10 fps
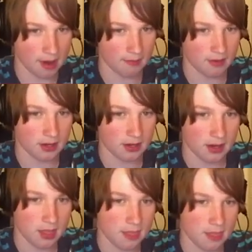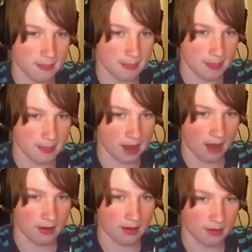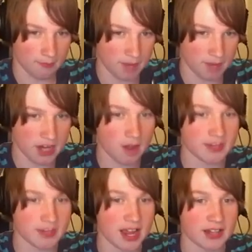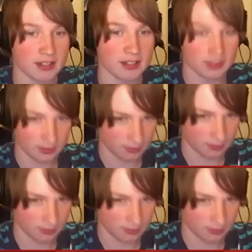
Ah! Ah! Beating you up, Dad!